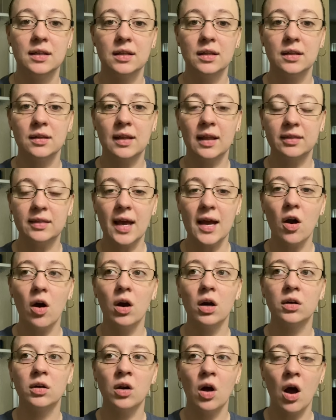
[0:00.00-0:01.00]
that they
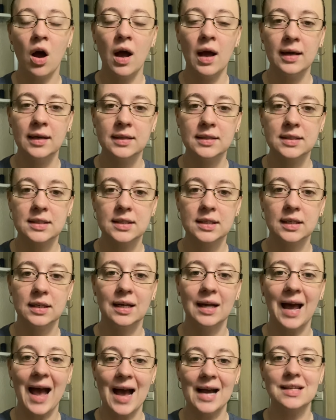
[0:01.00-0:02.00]
are not
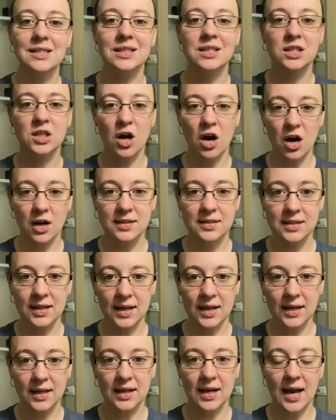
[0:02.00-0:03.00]
as
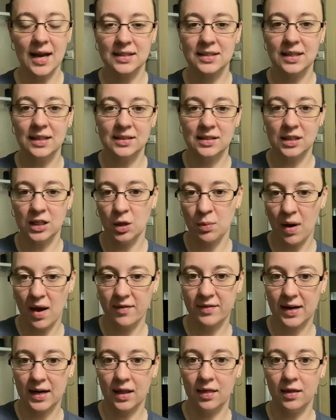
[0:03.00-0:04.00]
toxic as things that you might
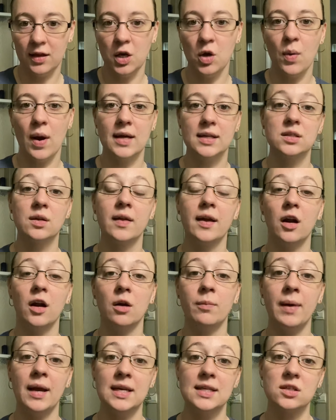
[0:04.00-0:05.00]
find in the US. So they are
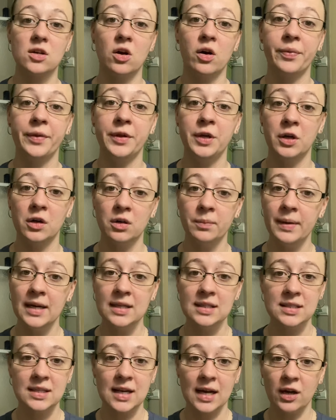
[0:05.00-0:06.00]
based on the
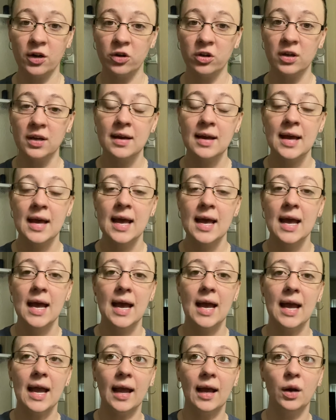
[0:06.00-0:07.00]
European standard.
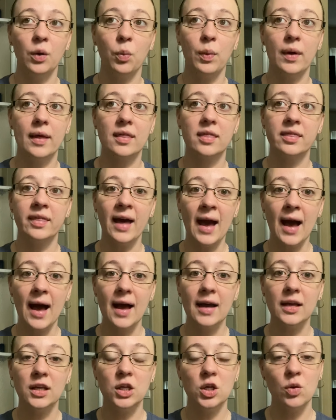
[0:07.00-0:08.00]
And with that,